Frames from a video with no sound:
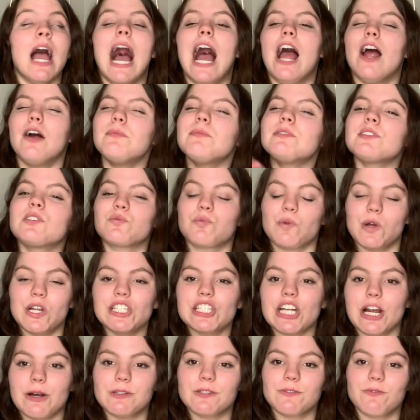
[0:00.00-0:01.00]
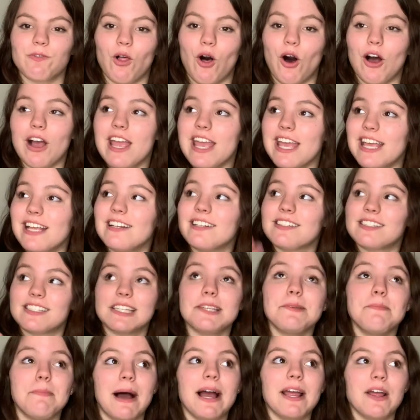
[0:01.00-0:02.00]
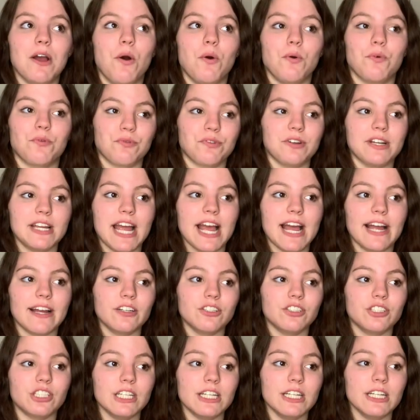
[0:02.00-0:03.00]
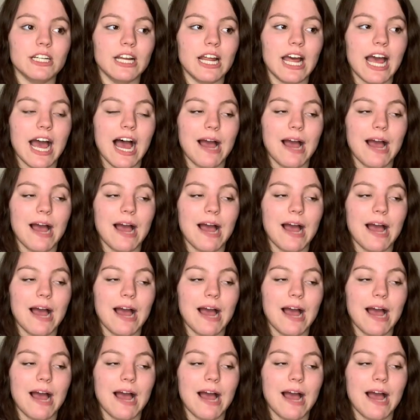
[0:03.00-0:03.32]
I almost wish I was vlogging to see my own reaction.